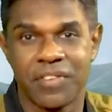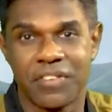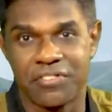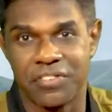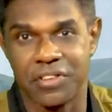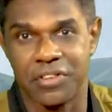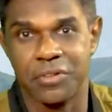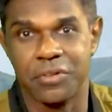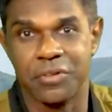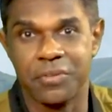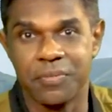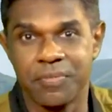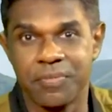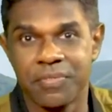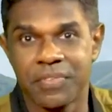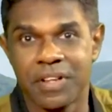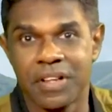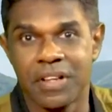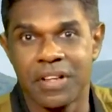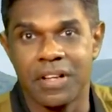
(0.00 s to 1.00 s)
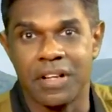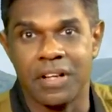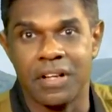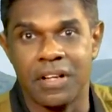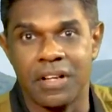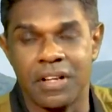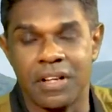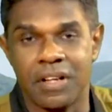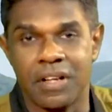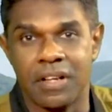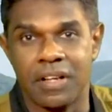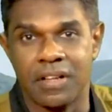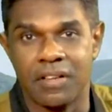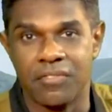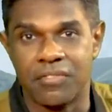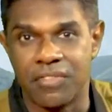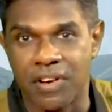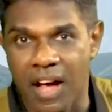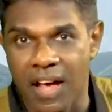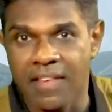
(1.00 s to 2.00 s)
for you,
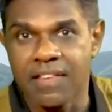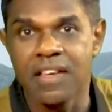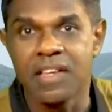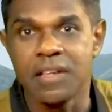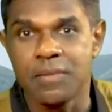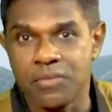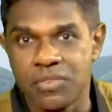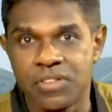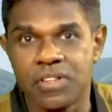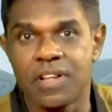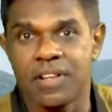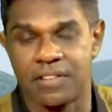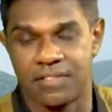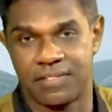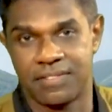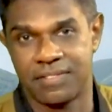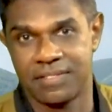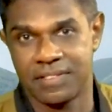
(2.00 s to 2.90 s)
Father himself,